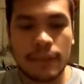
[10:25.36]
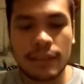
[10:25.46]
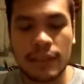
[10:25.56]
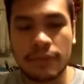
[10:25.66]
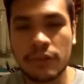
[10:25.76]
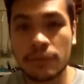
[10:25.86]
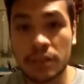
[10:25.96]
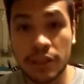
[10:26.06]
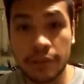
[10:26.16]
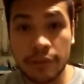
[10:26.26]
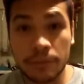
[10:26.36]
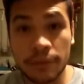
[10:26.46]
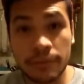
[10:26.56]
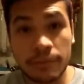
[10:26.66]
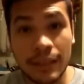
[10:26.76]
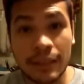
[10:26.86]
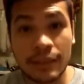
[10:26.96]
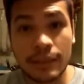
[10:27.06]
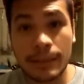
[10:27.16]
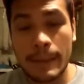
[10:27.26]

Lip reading: even though machinery was put in place,